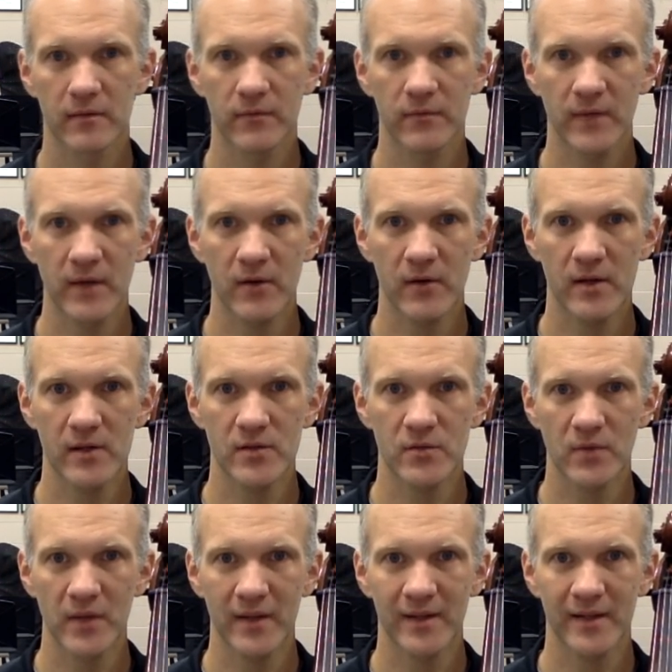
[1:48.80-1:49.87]
fingerings
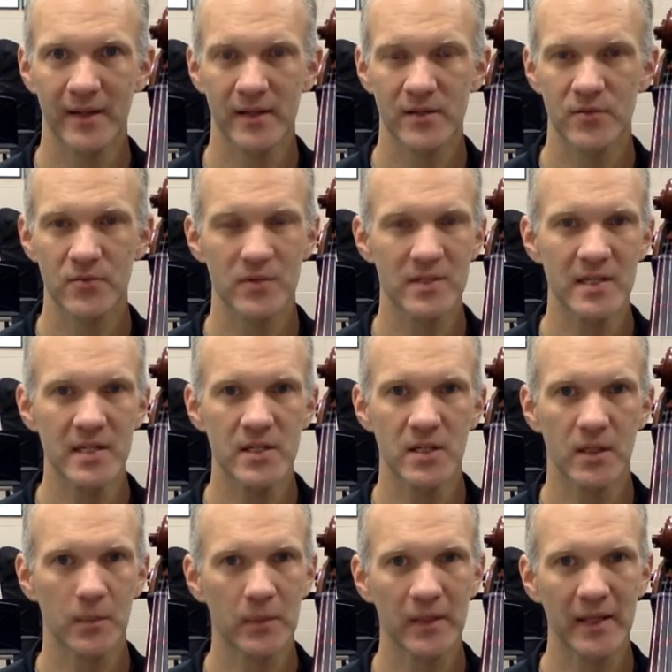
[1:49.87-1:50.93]
written in
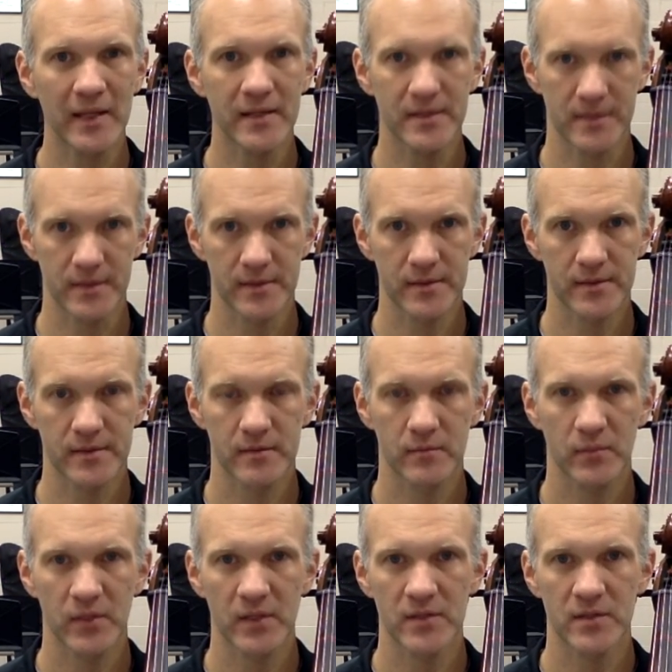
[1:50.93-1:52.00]
strategic places,
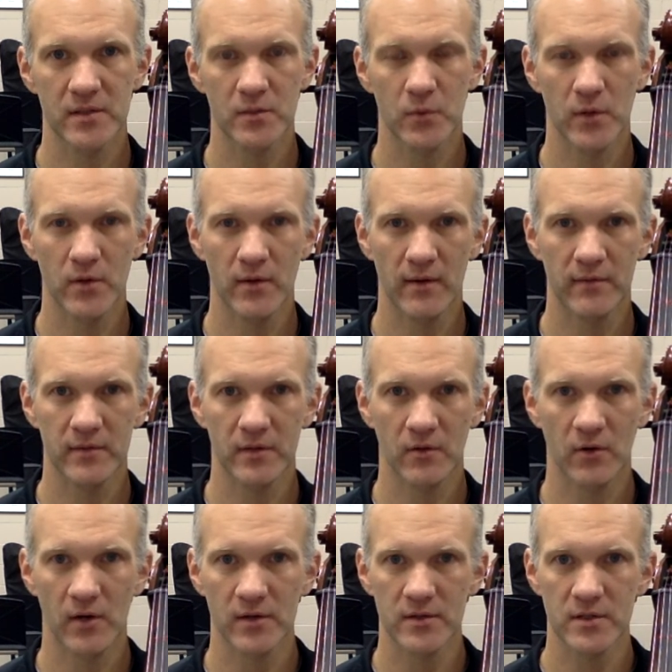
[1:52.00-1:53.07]
places where you have to
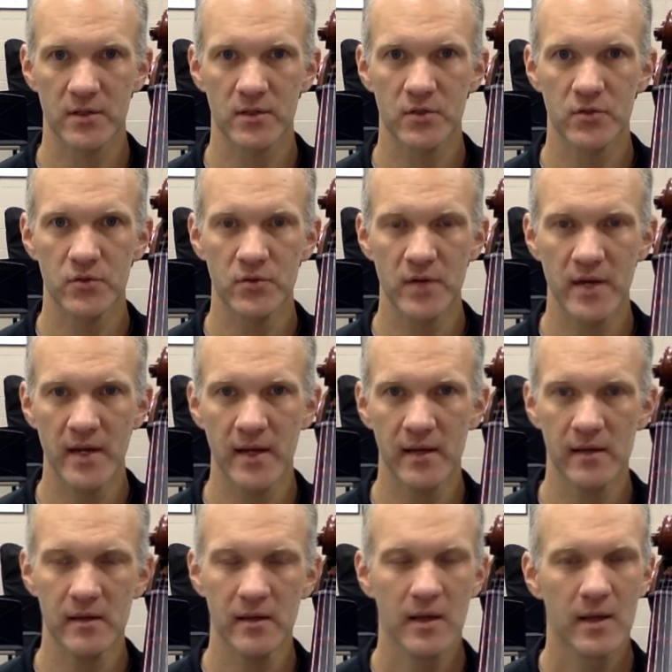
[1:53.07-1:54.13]
cross the
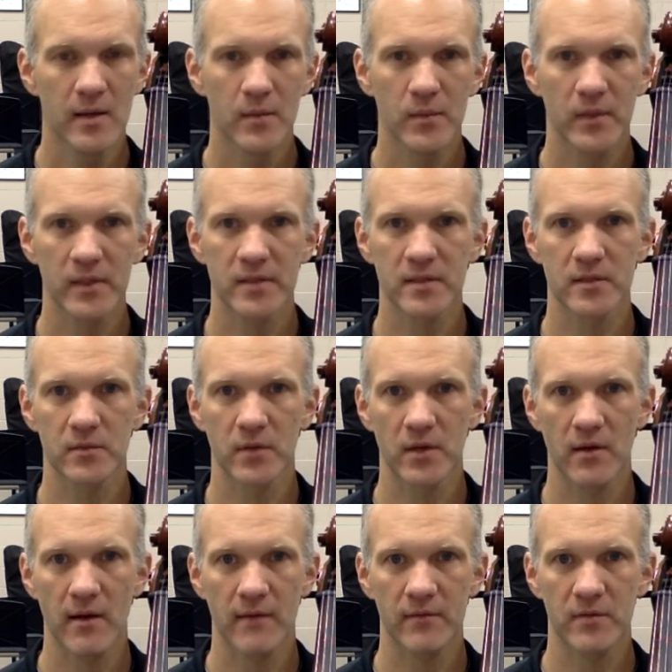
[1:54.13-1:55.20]
string, places where you
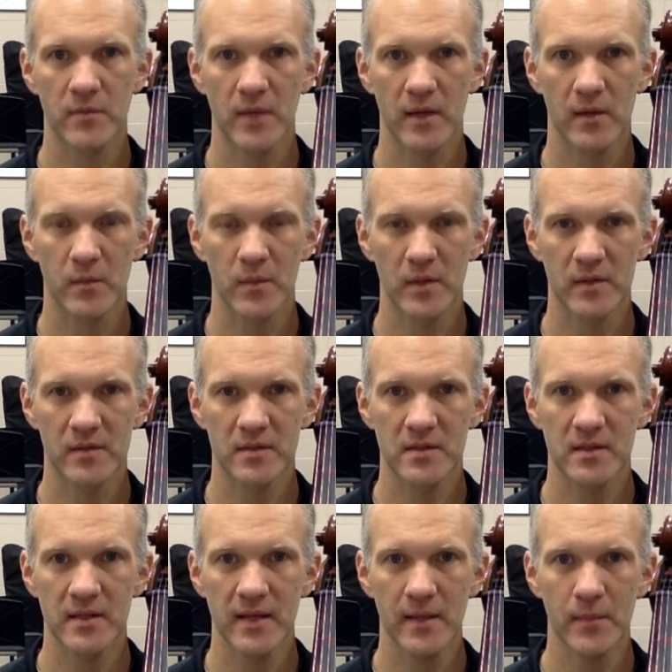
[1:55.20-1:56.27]
have to make a big
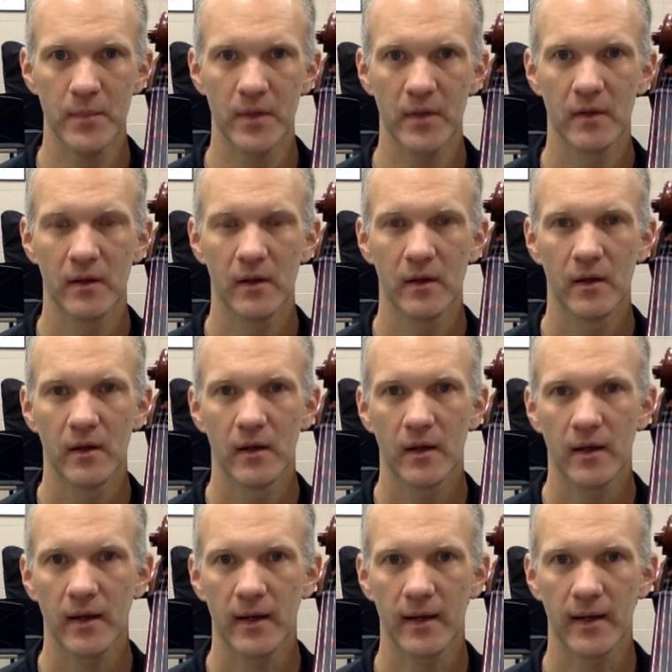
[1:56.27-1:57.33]
skip,
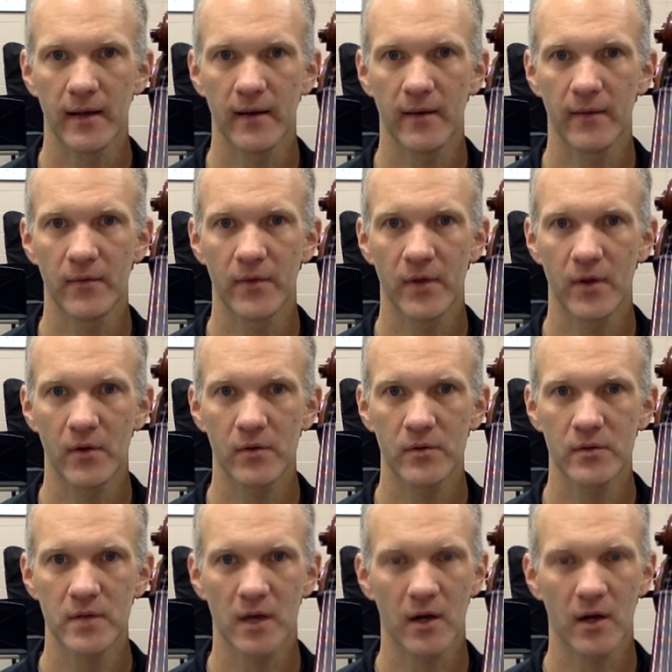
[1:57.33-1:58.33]
those